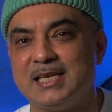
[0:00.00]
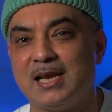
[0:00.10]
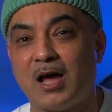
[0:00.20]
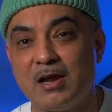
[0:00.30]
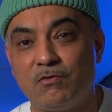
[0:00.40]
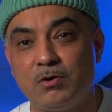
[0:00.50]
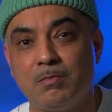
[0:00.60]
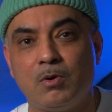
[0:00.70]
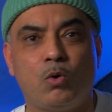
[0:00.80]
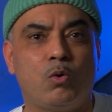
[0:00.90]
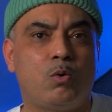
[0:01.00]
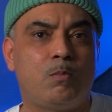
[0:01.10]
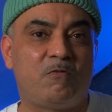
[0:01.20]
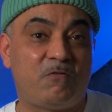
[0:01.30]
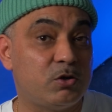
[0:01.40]
in Lightroom or
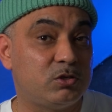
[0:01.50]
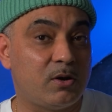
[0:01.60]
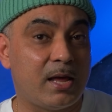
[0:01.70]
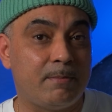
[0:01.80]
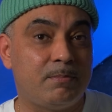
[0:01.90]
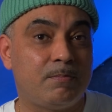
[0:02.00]
Photolab,